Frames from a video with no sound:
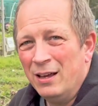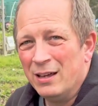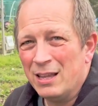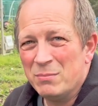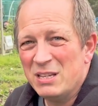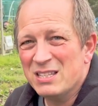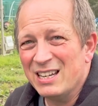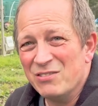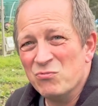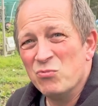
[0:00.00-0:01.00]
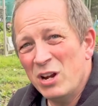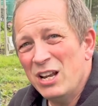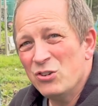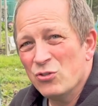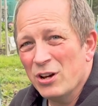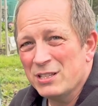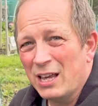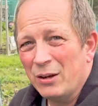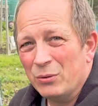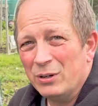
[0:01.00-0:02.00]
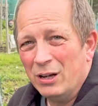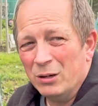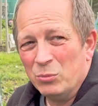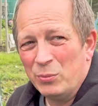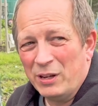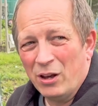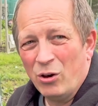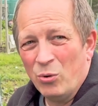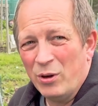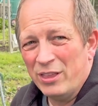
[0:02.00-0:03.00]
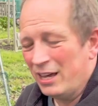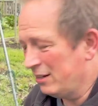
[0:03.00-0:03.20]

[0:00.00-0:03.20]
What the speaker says: and that means that it really dries out when we get hot weather,